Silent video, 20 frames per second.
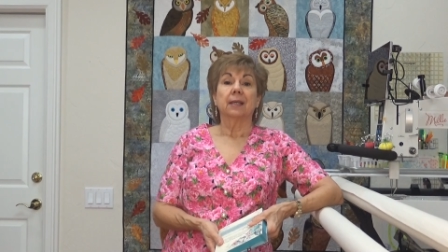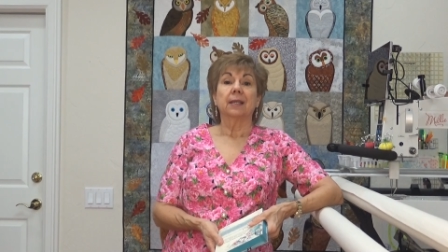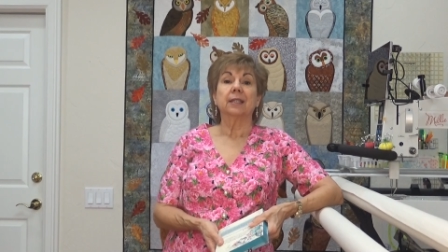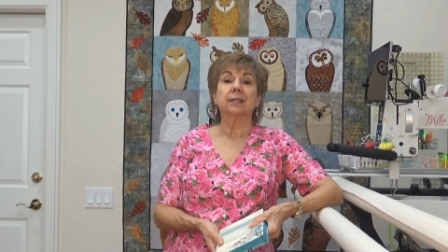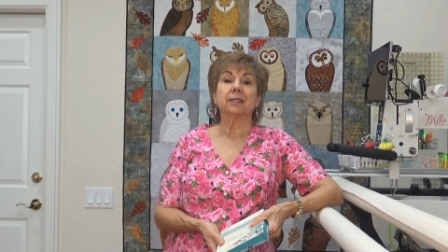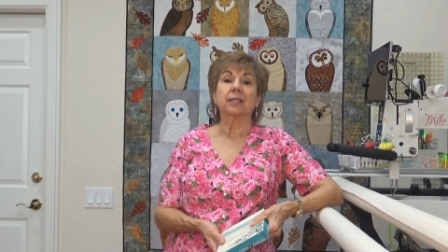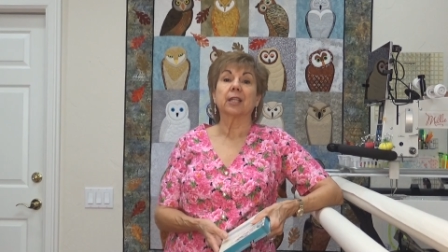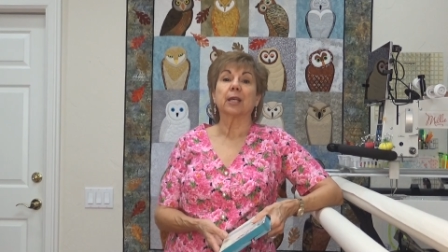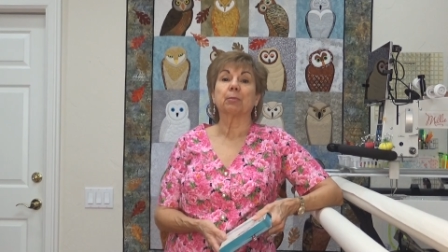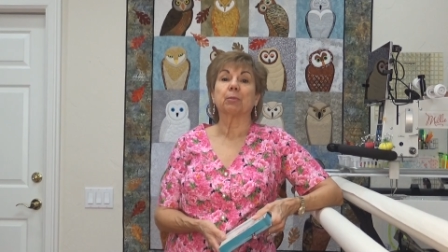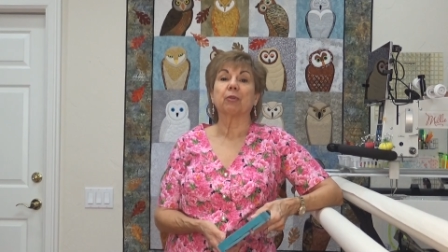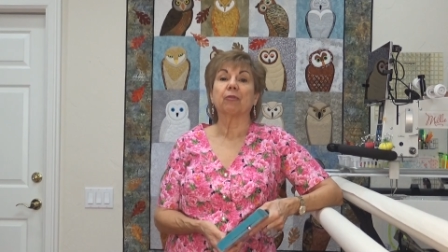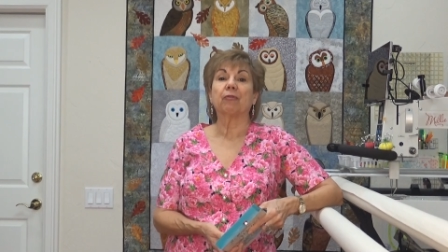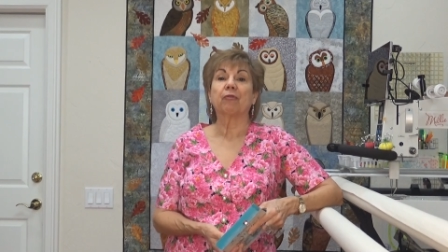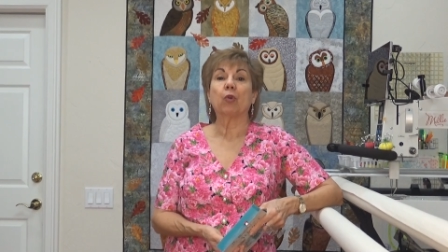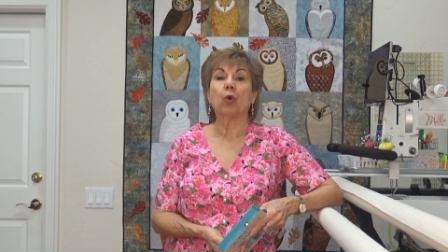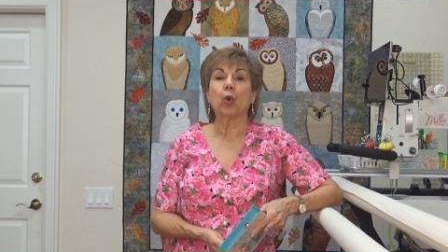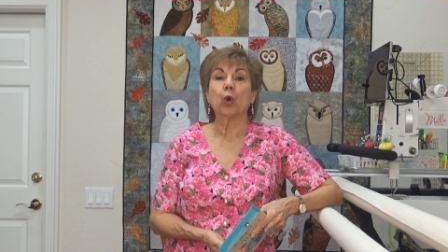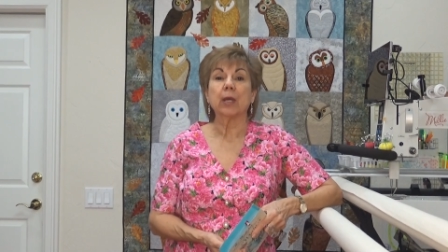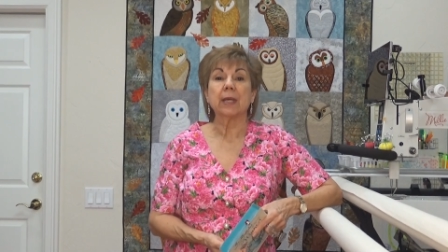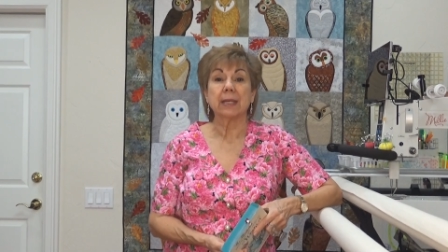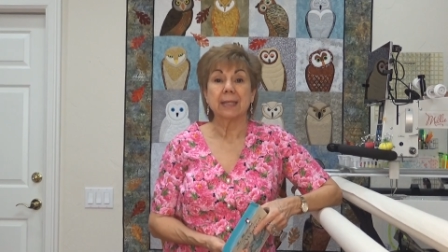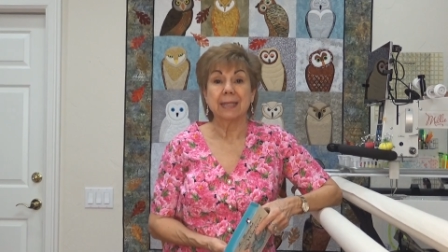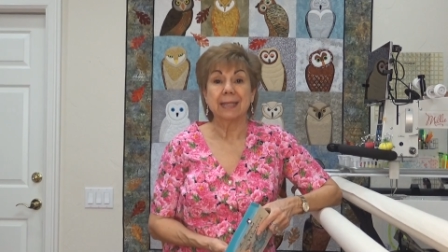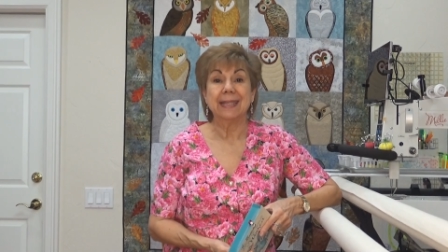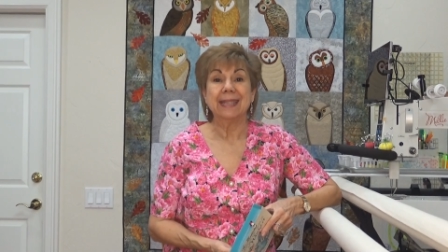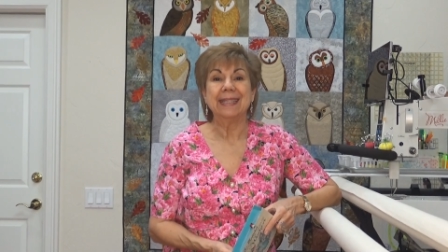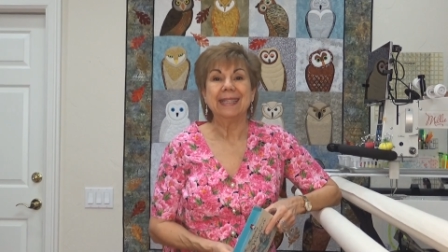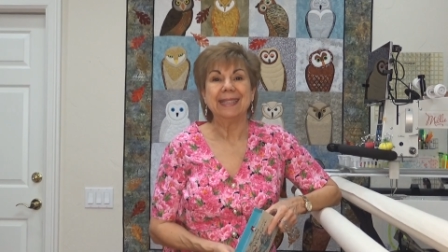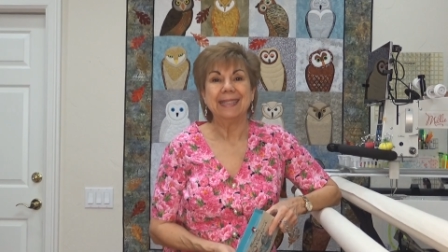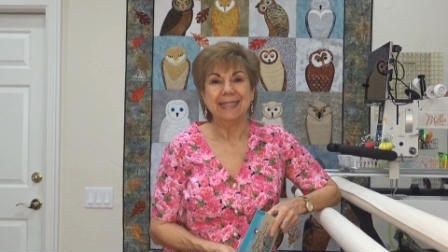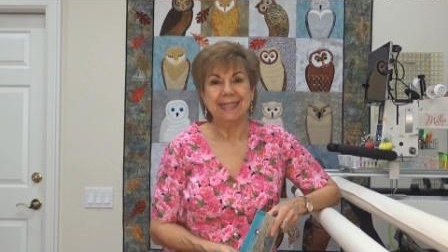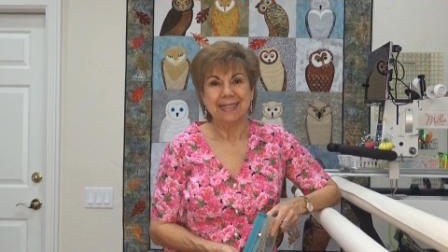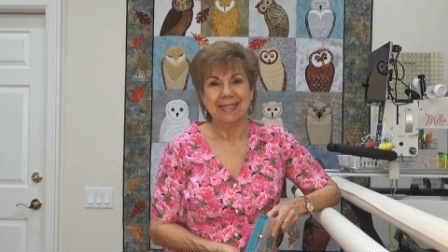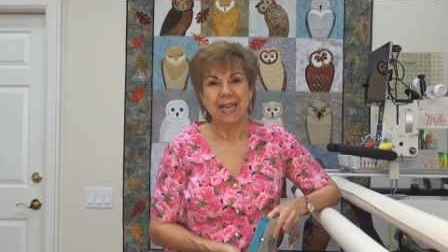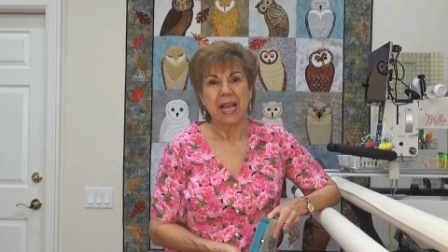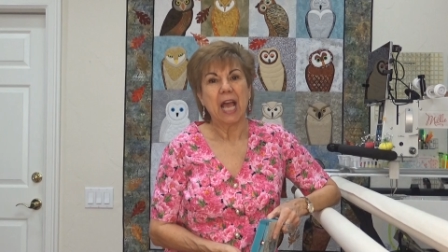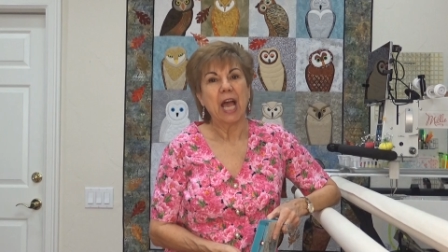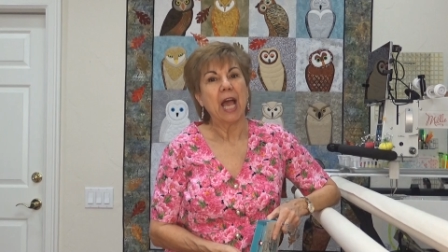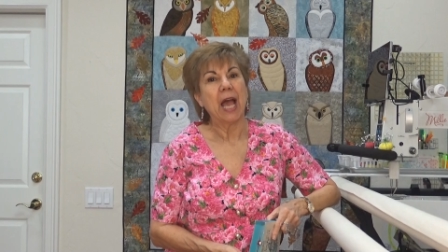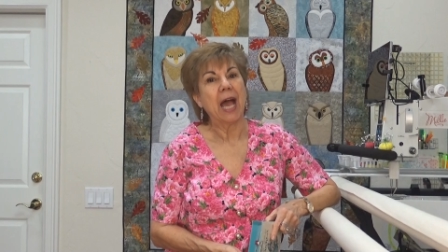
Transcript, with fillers: He slept 14